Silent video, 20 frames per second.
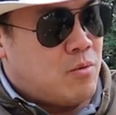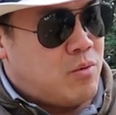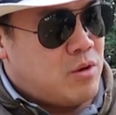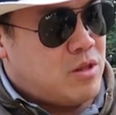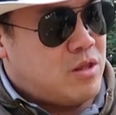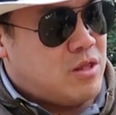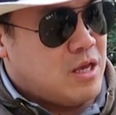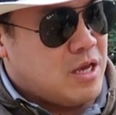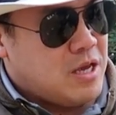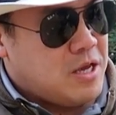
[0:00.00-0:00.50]

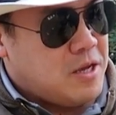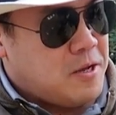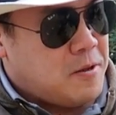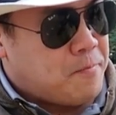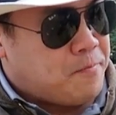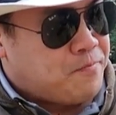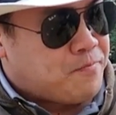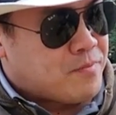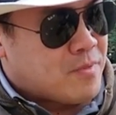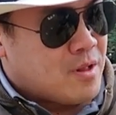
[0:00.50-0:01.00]
With
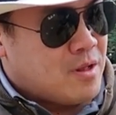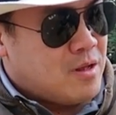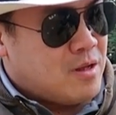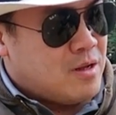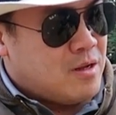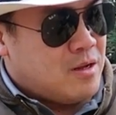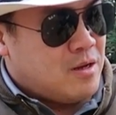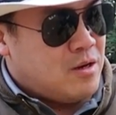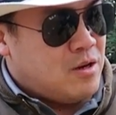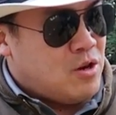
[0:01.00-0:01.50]
the
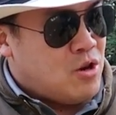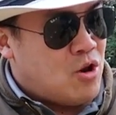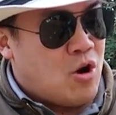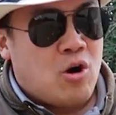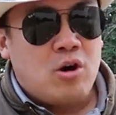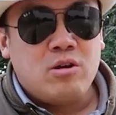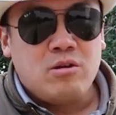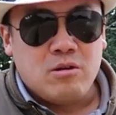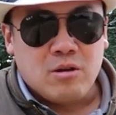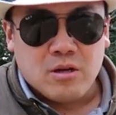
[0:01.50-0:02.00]

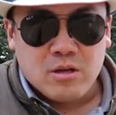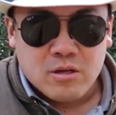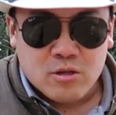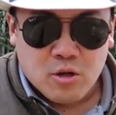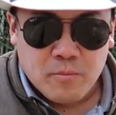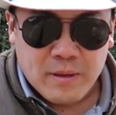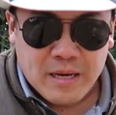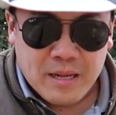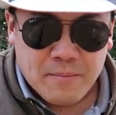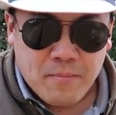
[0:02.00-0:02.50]

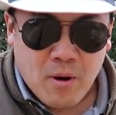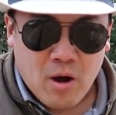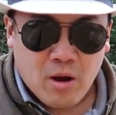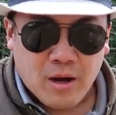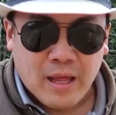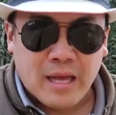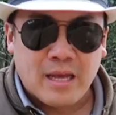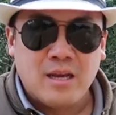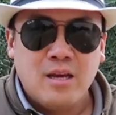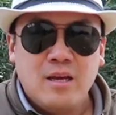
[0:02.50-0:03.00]
non-committee
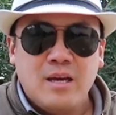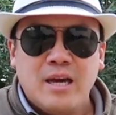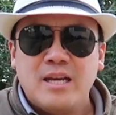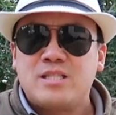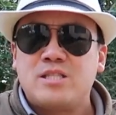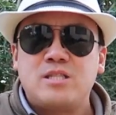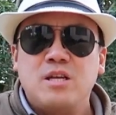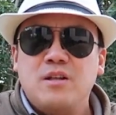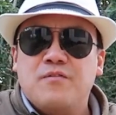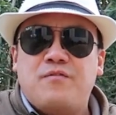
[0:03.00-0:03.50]
bottling,
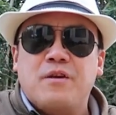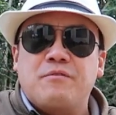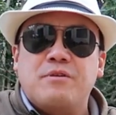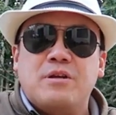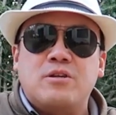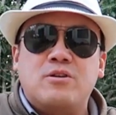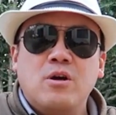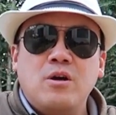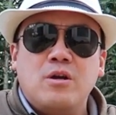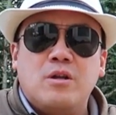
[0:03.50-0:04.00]
it's still
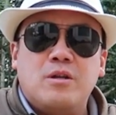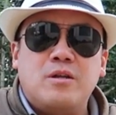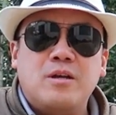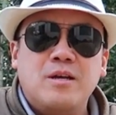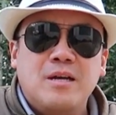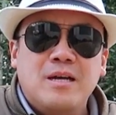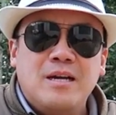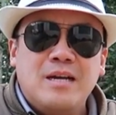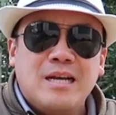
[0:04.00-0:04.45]
very good.